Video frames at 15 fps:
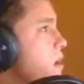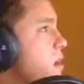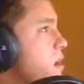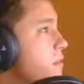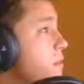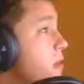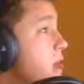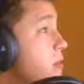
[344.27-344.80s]

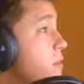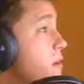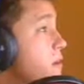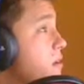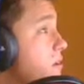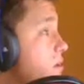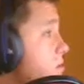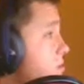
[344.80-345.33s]
the
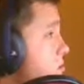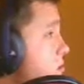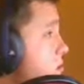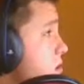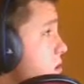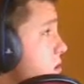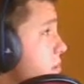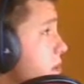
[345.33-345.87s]
gaming
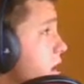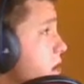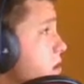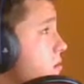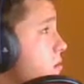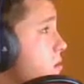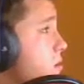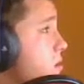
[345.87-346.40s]
deals are coming
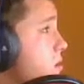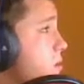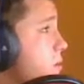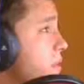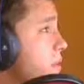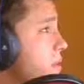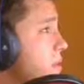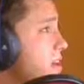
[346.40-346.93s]
out. It's starting
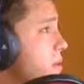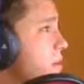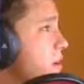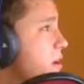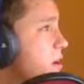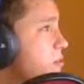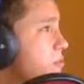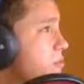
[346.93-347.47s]
to be that time
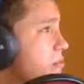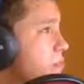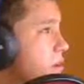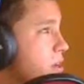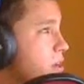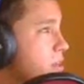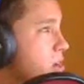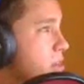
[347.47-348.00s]
of year where
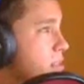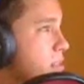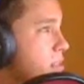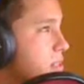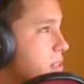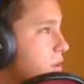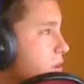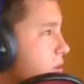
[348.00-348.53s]
everybody tries
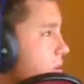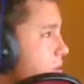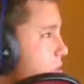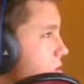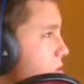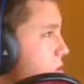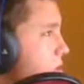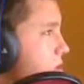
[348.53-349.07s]
to sell you all
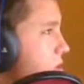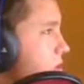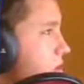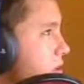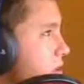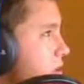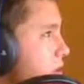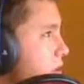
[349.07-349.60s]
their shit.
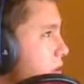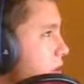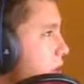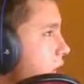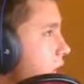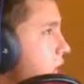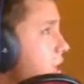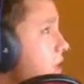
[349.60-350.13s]

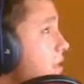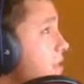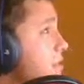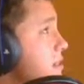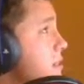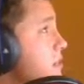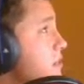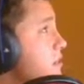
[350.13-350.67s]

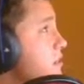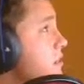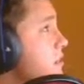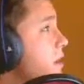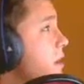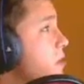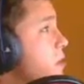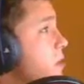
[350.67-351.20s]
Let's see.
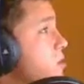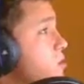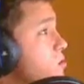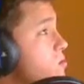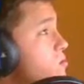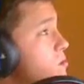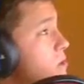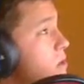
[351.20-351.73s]
Gaming
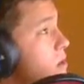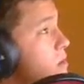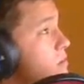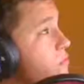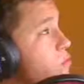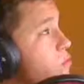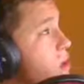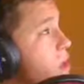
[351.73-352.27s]
duels,
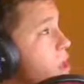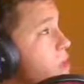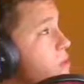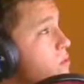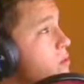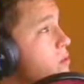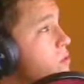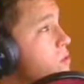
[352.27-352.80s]

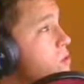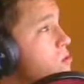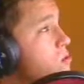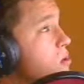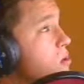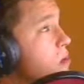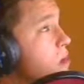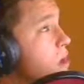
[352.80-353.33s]
$40 for Elder
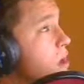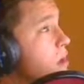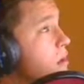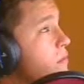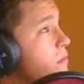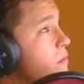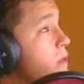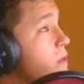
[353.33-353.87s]
Scrolls
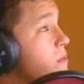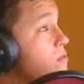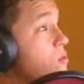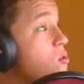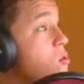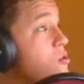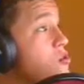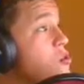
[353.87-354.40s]
Online.
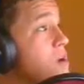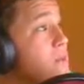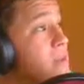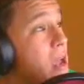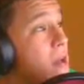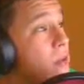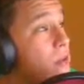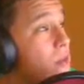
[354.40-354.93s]
PS4 has
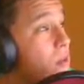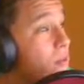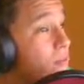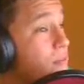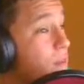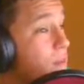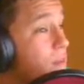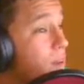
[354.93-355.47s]
dropped down to
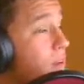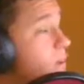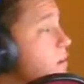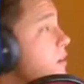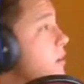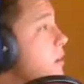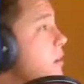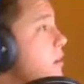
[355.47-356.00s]
$350,
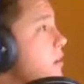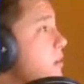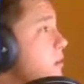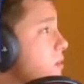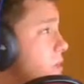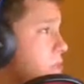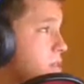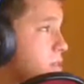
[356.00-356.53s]

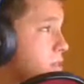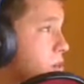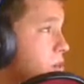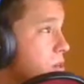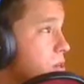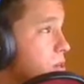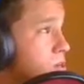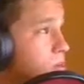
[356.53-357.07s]
which is
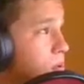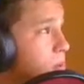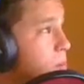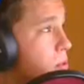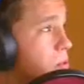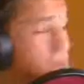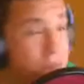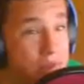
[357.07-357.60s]
good news for
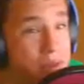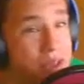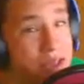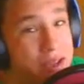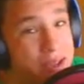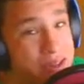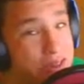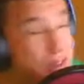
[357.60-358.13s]
people like
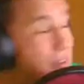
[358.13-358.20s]
me.